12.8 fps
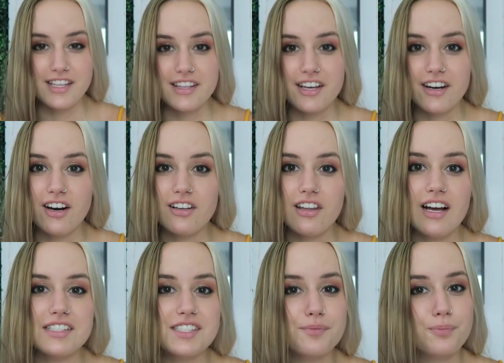There are
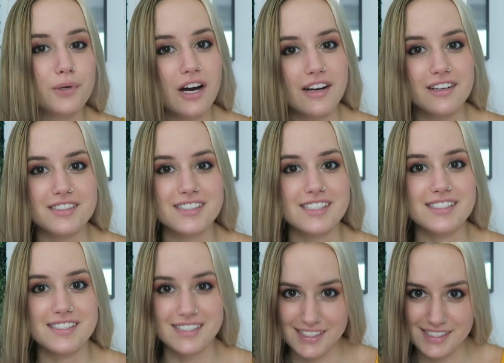lots of products
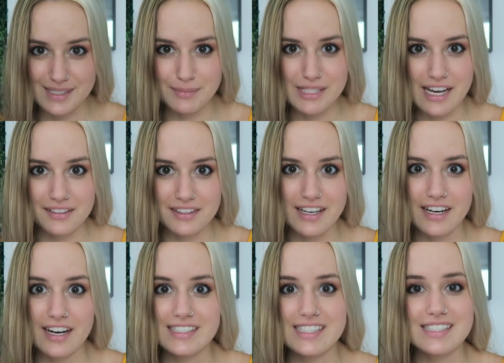and systems out
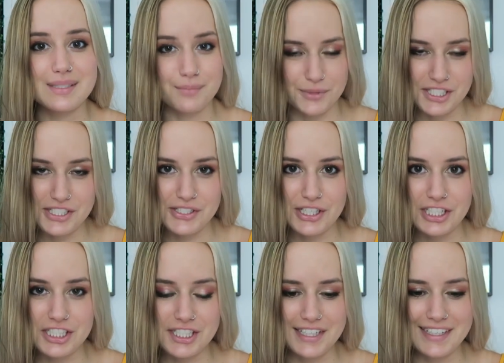there. I did some
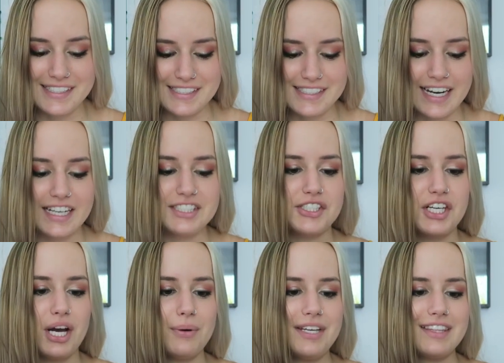research and I decided to
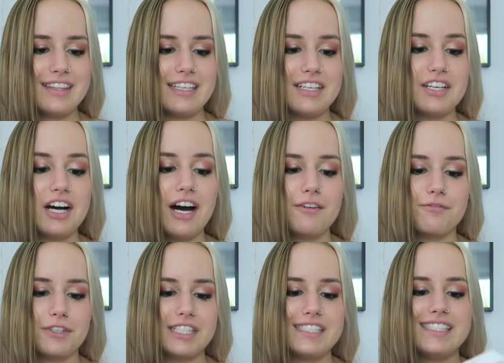go with the
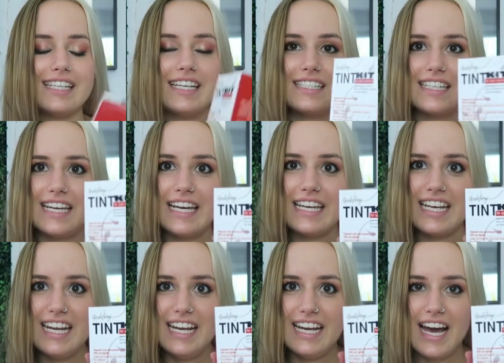Godfrey Tint Kit.